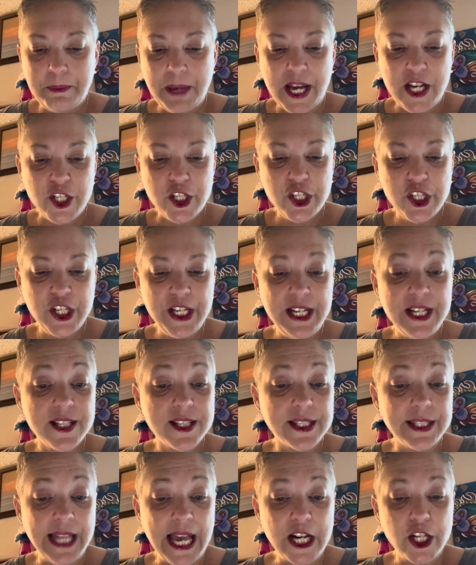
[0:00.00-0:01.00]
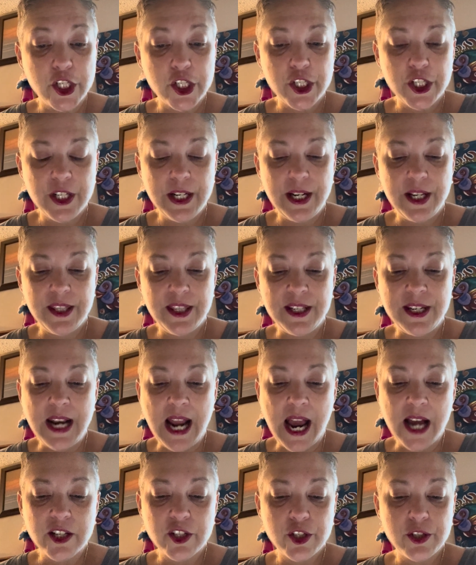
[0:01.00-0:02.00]
She has lectured at the
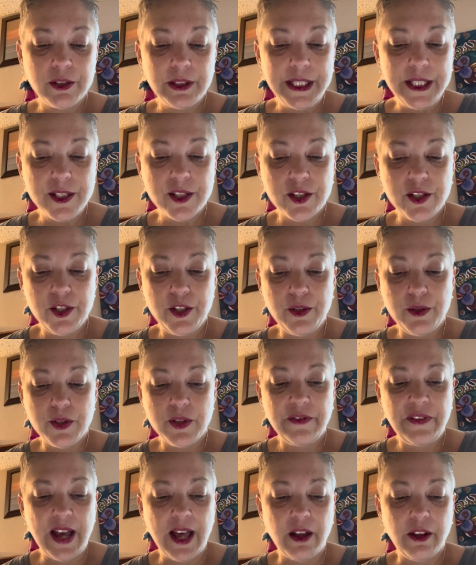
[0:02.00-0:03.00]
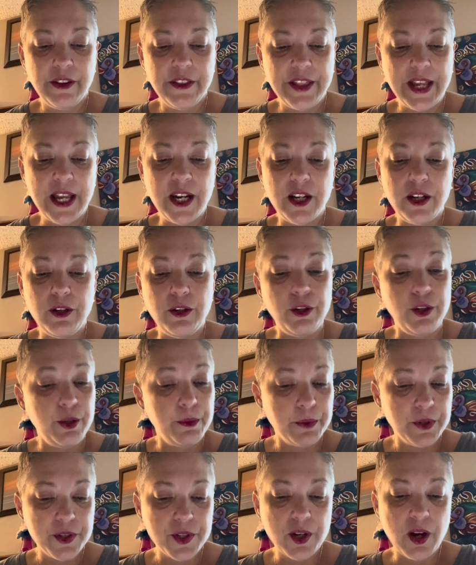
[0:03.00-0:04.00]
National Institutes of Health and at
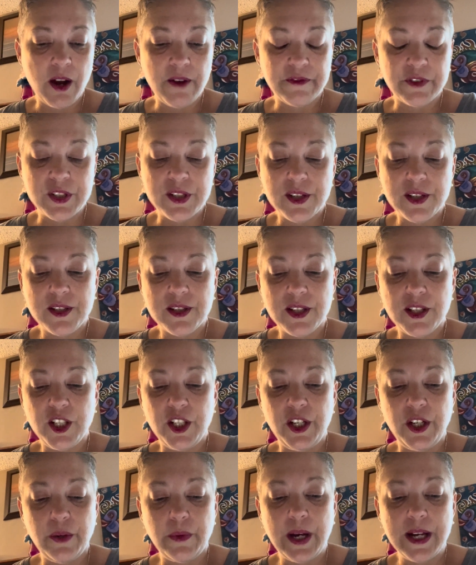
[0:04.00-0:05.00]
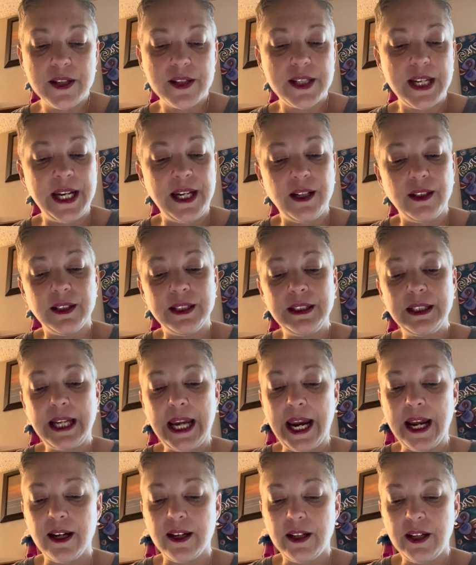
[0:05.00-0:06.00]
numerous conferences in the US, England,
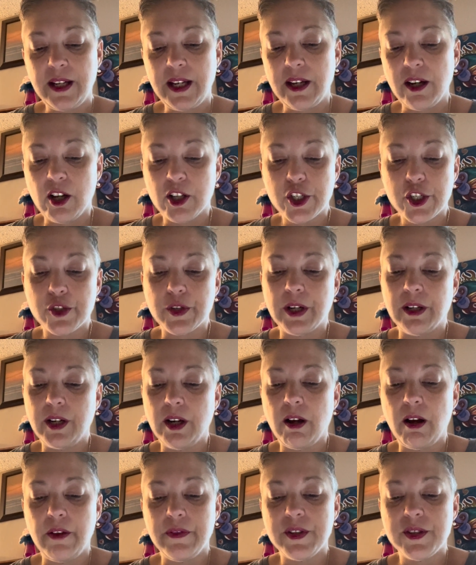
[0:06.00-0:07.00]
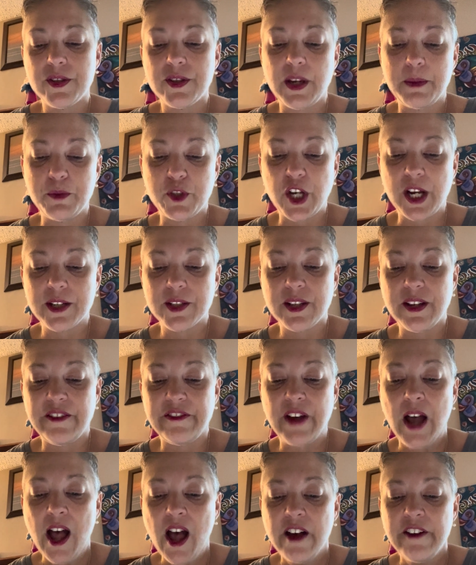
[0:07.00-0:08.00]
Canada, and Australia on the subjects of
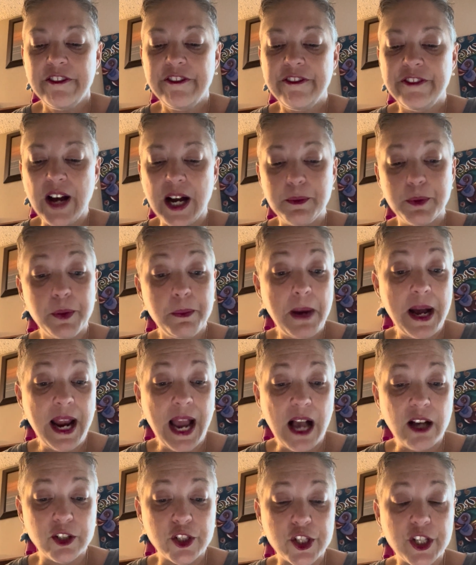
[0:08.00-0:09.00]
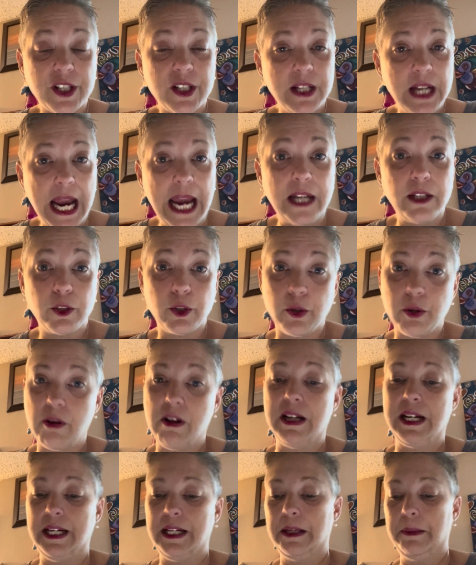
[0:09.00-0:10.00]
fibromyalgia and
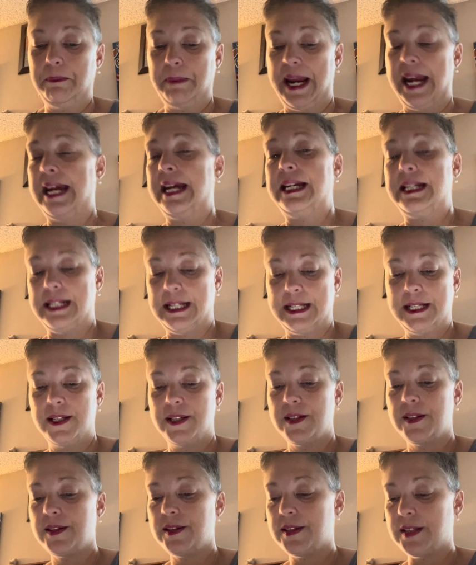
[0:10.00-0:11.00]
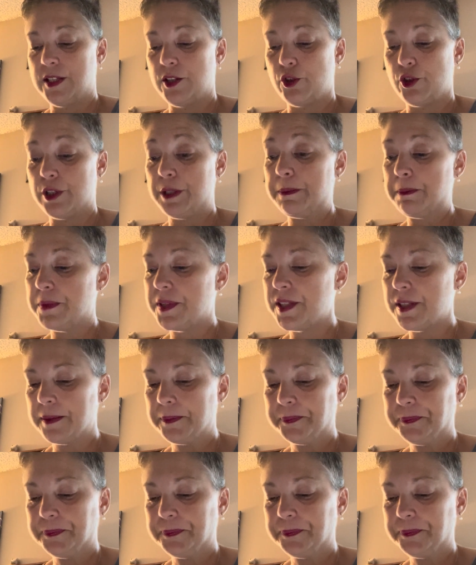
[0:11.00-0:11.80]
chronic pain syndromes.